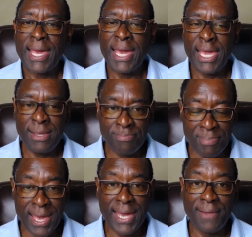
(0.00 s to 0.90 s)

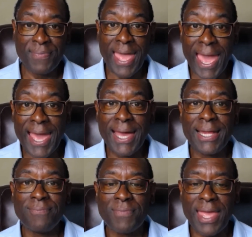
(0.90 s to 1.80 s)
Amen
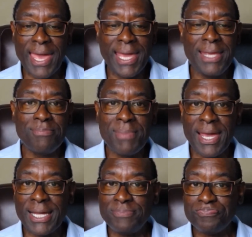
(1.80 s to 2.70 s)
and
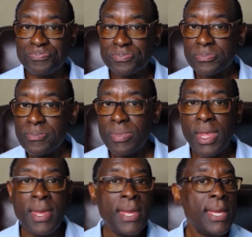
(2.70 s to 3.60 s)
amen.
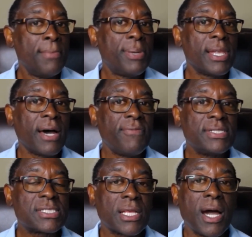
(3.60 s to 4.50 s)

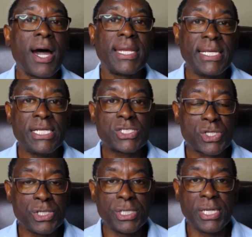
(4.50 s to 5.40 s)
Beloveds, God is
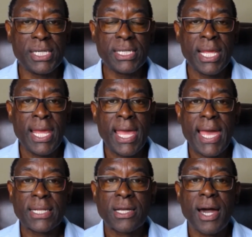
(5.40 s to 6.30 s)
good.
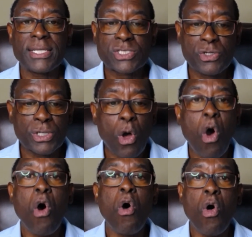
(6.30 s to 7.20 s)
And God is good
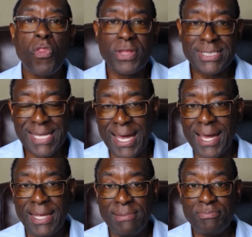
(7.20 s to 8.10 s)
all the
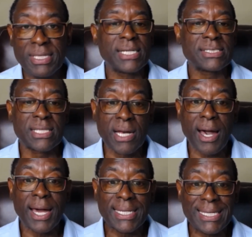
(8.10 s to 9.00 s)
time because
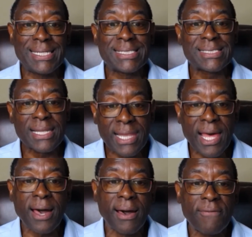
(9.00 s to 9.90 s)
God is
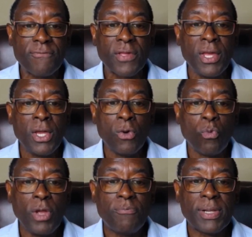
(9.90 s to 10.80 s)
love.
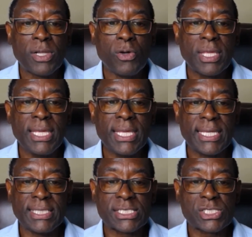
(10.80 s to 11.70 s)
We've been looking
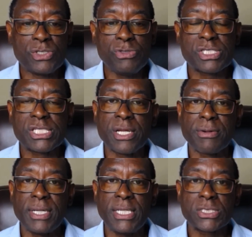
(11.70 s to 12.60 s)
in this new
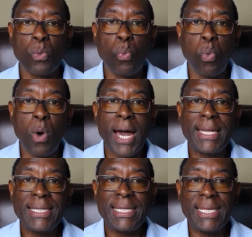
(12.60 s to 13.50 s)
series,
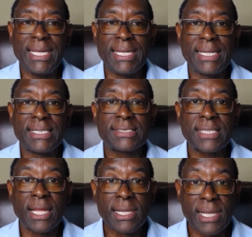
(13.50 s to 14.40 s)
What is
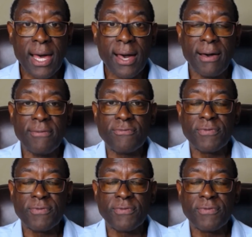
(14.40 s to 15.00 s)
Love?